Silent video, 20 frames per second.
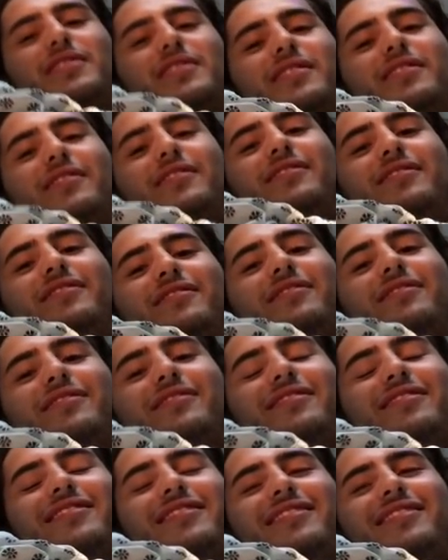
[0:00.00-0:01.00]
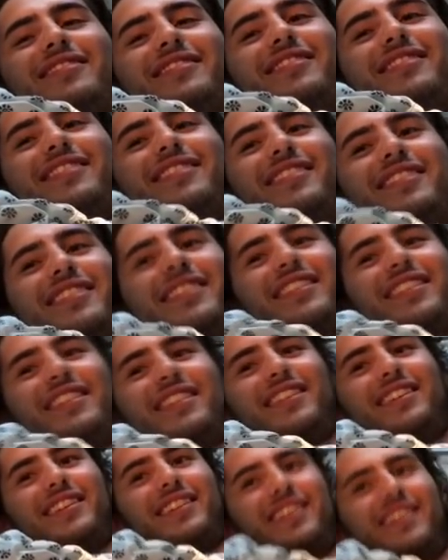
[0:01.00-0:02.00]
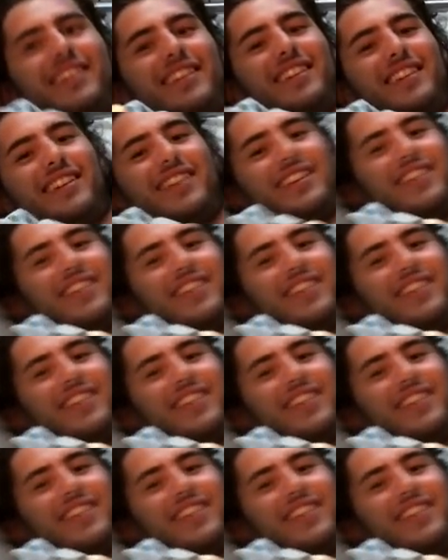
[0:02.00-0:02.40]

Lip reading: I'll put it down there. But yeah, y'all get a view of